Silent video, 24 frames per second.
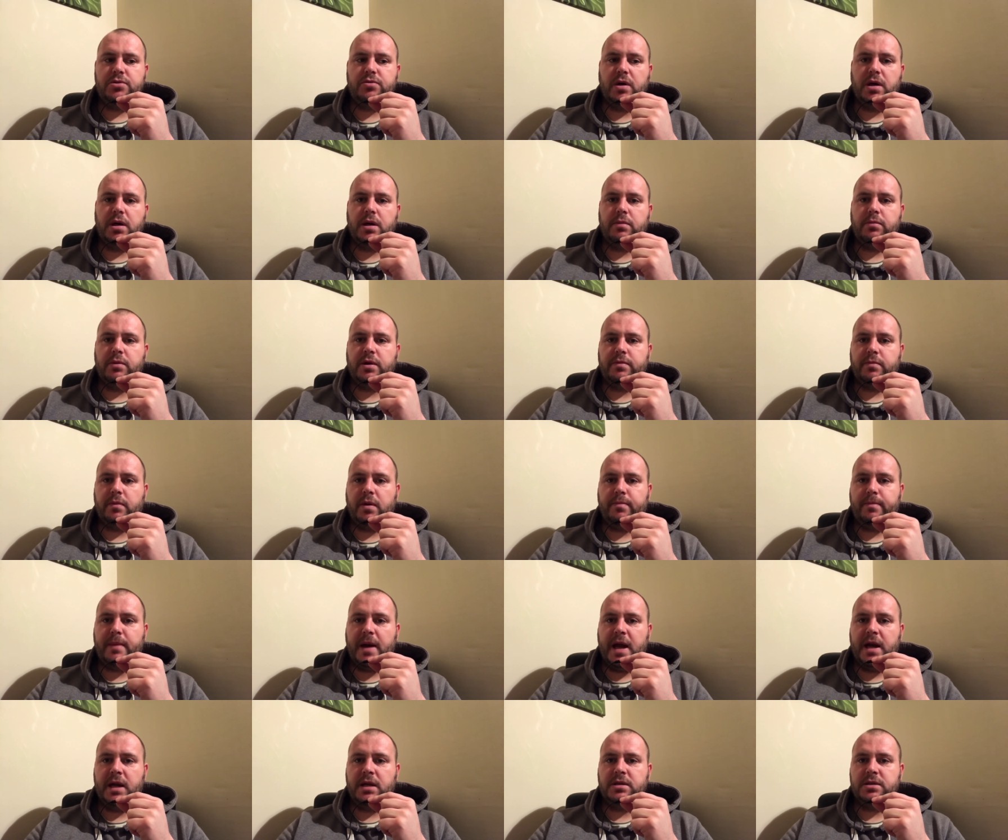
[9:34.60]
with my
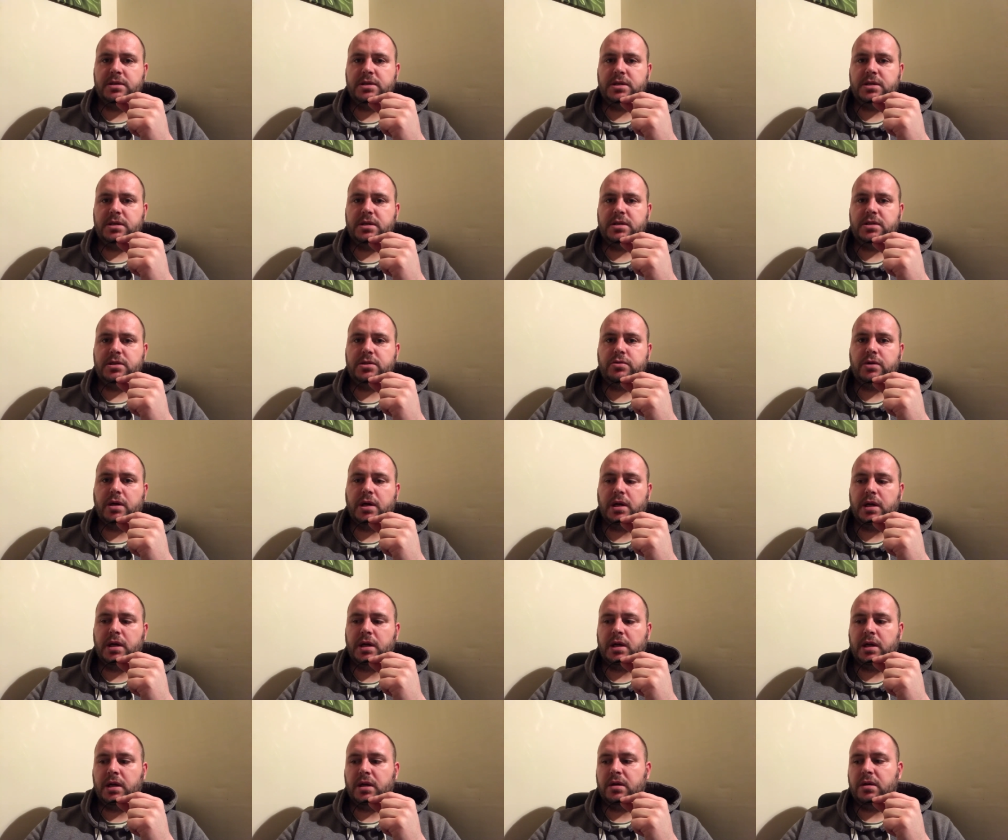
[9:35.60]
balance,
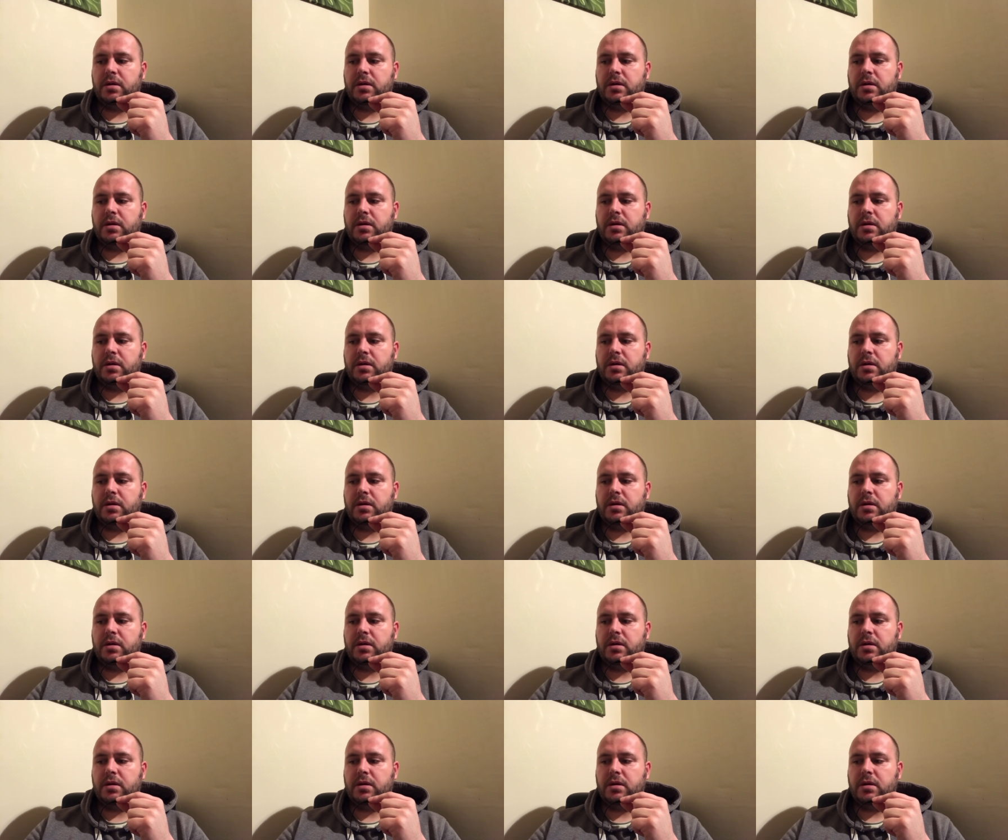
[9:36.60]
struggling